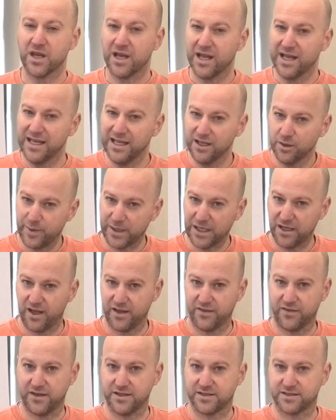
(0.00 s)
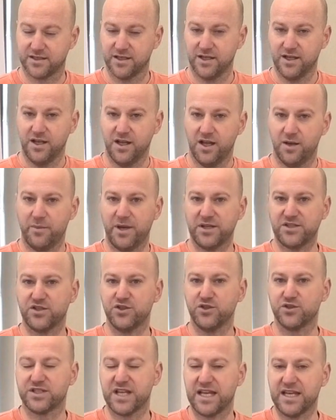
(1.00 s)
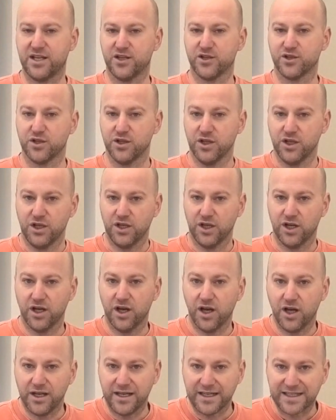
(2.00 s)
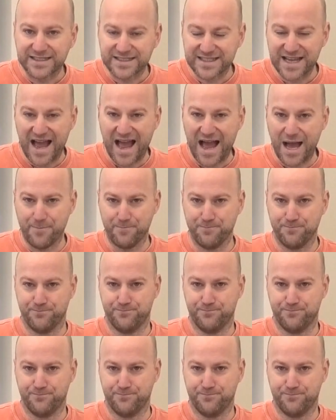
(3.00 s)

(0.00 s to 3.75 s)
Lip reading: A little bit like this. Imagine you're taking an exam